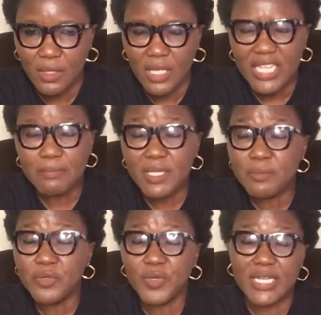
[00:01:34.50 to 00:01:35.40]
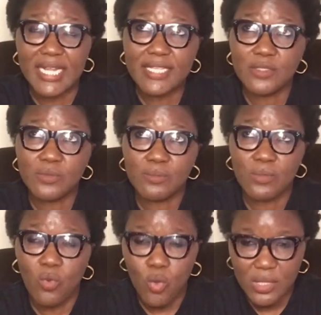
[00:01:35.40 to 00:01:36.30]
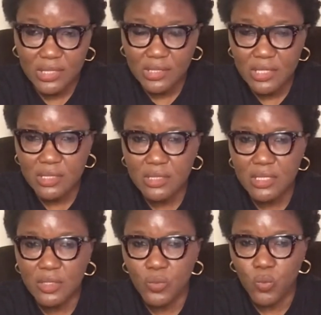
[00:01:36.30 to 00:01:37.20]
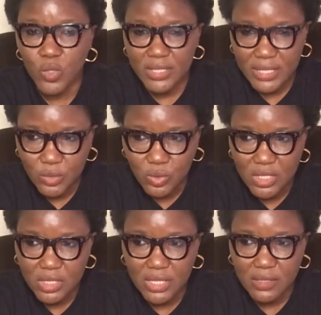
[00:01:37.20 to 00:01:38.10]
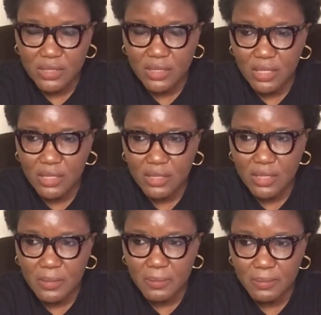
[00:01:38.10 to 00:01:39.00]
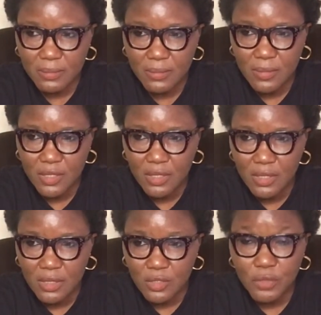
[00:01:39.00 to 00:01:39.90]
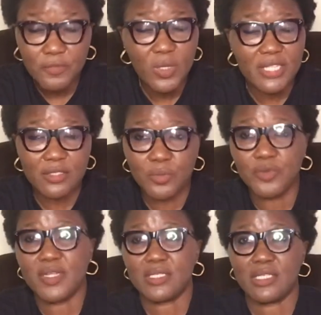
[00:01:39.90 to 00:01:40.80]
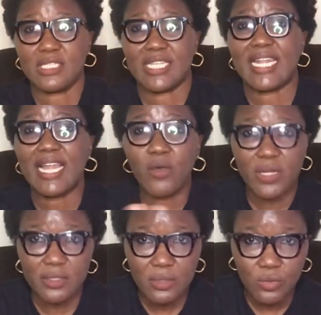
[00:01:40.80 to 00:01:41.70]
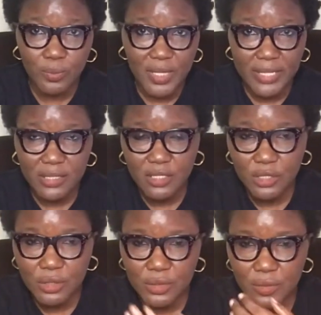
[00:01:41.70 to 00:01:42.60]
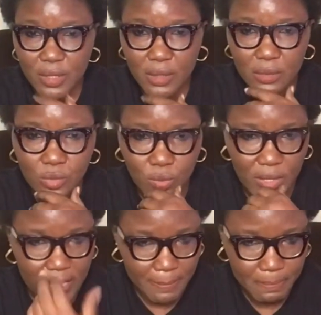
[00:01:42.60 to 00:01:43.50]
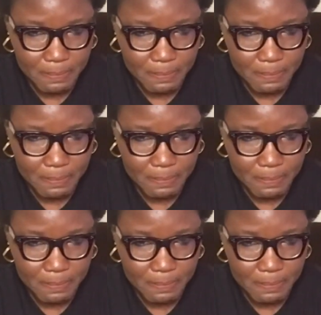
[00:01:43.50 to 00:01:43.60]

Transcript: It made me realize all the things he wanted to teach us, and youthful exuberance didn't allow us to pay attention to him.